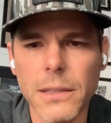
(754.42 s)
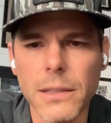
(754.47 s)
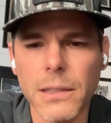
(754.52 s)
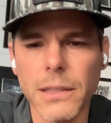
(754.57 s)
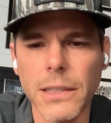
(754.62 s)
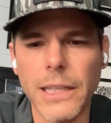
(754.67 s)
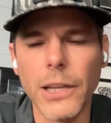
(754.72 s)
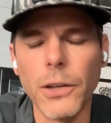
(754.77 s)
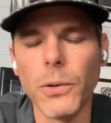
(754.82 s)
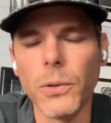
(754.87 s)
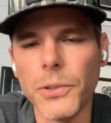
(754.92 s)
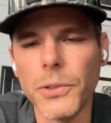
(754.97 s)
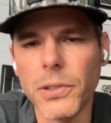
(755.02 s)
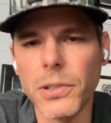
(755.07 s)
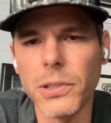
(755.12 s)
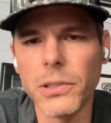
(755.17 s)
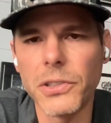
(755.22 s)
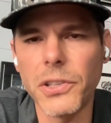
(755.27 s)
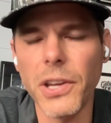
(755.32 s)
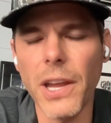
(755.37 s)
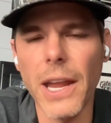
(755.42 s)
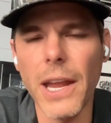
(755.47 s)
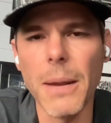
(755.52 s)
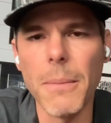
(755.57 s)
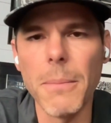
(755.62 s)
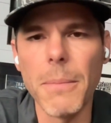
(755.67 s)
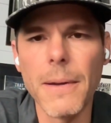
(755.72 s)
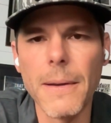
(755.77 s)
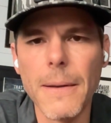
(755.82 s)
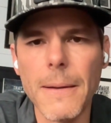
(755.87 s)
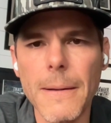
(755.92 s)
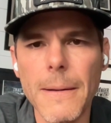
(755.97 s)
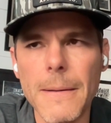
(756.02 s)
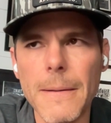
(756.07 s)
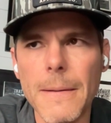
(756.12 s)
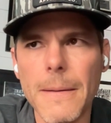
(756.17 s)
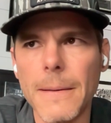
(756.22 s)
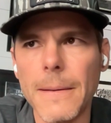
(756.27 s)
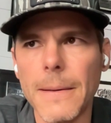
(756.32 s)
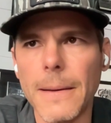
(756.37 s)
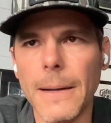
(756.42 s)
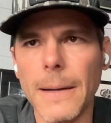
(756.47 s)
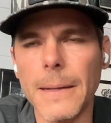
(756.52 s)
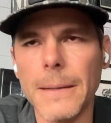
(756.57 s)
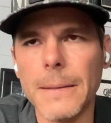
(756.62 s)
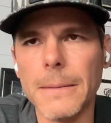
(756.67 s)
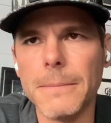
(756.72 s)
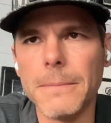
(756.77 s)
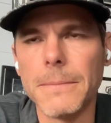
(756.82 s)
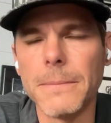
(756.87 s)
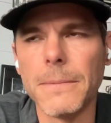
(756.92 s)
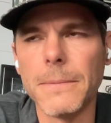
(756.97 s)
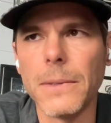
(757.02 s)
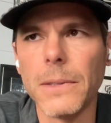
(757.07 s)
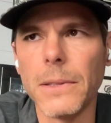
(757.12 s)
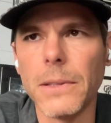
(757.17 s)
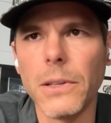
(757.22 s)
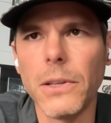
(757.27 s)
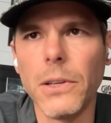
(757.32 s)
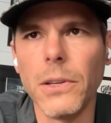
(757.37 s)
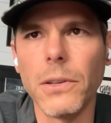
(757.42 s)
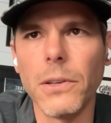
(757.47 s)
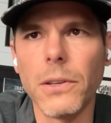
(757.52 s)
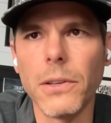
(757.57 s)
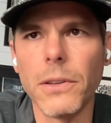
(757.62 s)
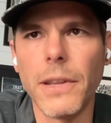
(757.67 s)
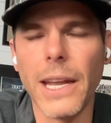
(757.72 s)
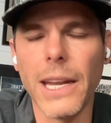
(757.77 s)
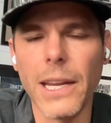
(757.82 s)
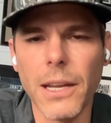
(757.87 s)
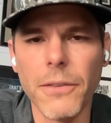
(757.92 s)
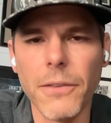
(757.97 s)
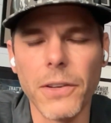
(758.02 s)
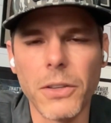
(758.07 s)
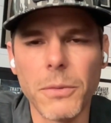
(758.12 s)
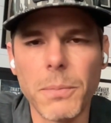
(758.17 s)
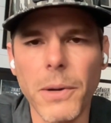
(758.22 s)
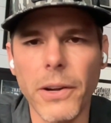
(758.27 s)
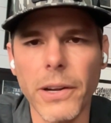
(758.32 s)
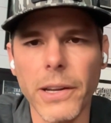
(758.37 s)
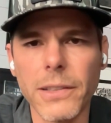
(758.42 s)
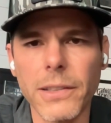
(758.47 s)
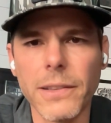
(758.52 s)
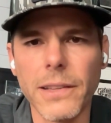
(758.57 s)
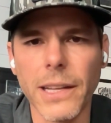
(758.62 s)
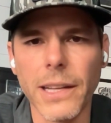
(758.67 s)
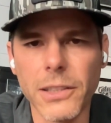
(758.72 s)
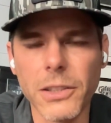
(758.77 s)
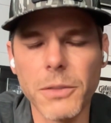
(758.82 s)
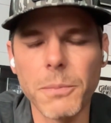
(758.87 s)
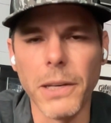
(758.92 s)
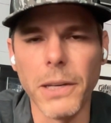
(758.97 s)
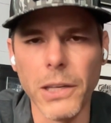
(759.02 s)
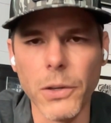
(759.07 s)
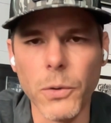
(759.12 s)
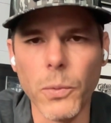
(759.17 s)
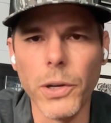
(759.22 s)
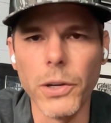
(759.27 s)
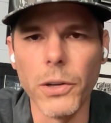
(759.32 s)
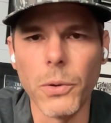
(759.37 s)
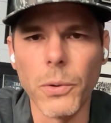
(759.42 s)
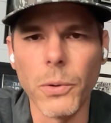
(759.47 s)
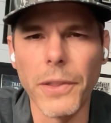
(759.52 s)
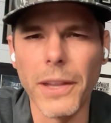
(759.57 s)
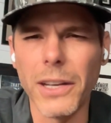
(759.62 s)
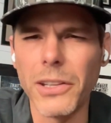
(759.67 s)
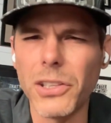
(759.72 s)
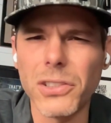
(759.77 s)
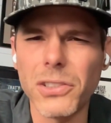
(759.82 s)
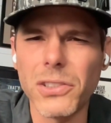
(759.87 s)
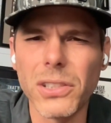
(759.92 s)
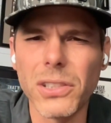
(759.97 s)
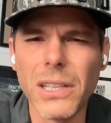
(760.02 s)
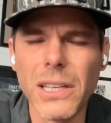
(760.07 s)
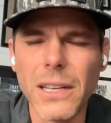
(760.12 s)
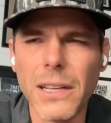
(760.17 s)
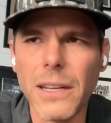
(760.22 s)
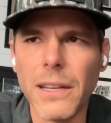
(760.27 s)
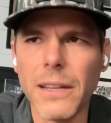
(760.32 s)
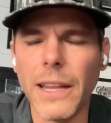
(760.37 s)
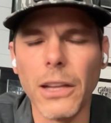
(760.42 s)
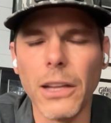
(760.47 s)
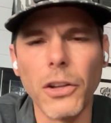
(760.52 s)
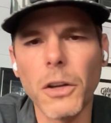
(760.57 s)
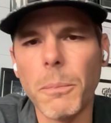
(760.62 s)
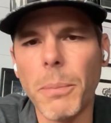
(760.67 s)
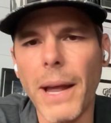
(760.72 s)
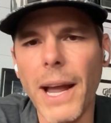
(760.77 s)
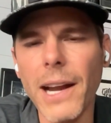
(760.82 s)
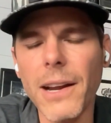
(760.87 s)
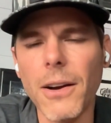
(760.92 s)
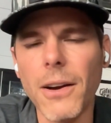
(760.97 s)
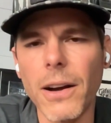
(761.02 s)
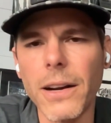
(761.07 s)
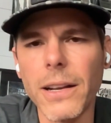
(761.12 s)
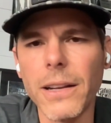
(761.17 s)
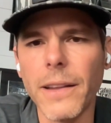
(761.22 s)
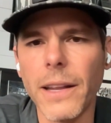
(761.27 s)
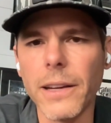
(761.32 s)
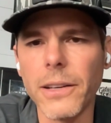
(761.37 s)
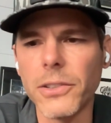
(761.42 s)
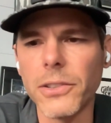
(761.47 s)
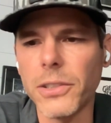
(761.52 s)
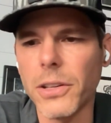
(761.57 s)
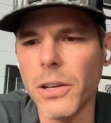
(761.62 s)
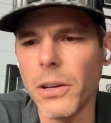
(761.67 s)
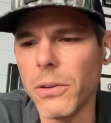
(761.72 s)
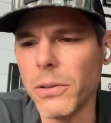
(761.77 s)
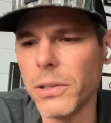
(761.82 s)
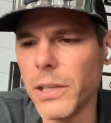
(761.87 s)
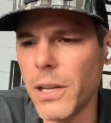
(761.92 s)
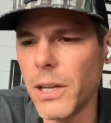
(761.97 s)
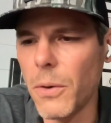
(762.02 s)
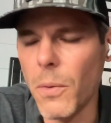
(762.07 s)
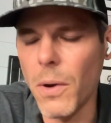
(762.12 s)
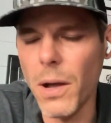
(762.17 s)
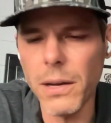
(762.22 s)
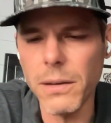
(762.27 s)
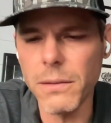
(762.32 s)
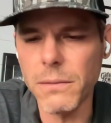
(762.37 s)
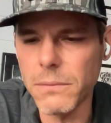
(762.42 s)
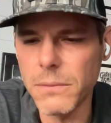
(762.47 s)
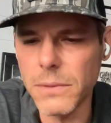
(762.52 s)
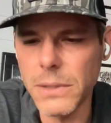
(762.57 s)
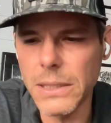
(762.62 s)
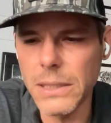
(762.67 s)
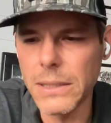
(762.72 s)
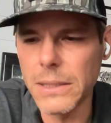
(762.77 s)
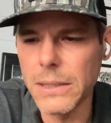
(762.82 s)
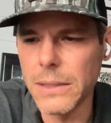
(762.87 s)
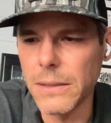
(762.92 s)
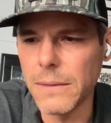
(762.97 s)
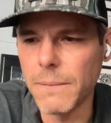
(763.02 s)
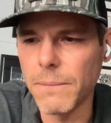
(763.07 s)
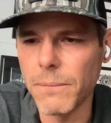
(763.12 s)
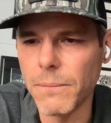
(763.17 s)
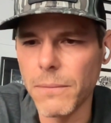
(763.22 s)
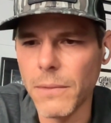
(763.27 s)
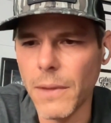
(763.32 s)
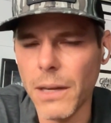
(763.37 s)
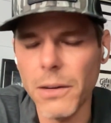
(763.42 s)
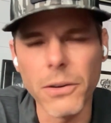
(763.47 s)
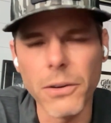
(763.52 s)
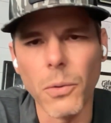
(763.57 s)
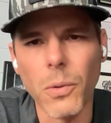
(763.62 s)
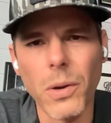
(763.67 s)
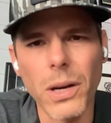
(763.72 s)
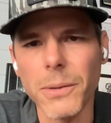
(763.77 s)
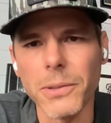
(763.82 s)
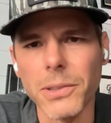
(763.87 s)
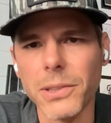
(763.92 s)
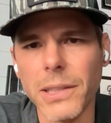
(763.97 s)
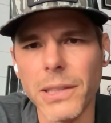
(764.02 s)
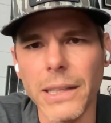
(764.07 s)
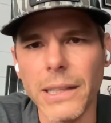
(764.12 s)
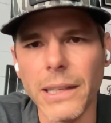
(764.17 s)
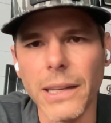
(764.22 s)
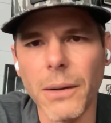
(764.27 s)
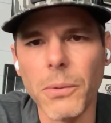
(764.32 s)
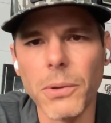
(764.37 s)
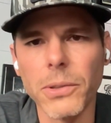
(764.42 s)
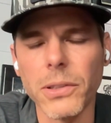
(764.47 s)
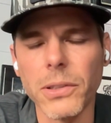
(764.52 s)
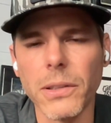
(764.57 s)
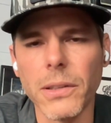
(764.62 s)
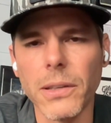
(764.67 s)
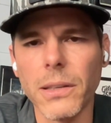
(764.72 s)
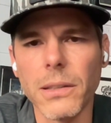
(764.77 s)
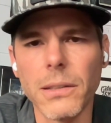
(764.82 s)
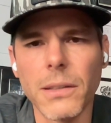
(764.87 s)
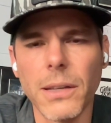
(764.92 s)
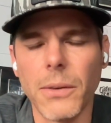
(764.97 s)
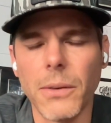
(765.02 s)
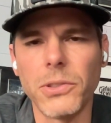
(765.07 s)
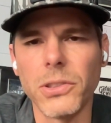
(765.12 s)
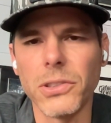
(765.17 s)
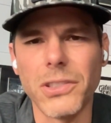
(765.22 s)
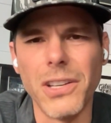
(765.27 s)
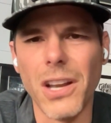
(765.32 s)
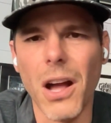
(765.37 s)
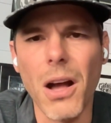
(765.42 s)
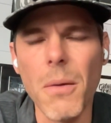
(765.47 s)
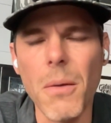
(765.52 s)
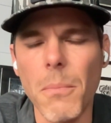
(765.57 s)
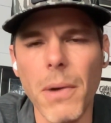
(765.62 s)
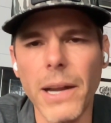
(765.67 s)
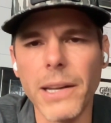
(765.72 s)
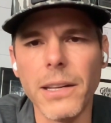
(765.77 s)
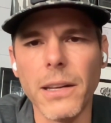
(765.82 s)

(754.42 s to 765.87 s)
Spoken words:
guilt, shame, they have experienced that spinning wheel where they look back on it and they just go, "You know what? I don't know what I was thinking. I was just numb. I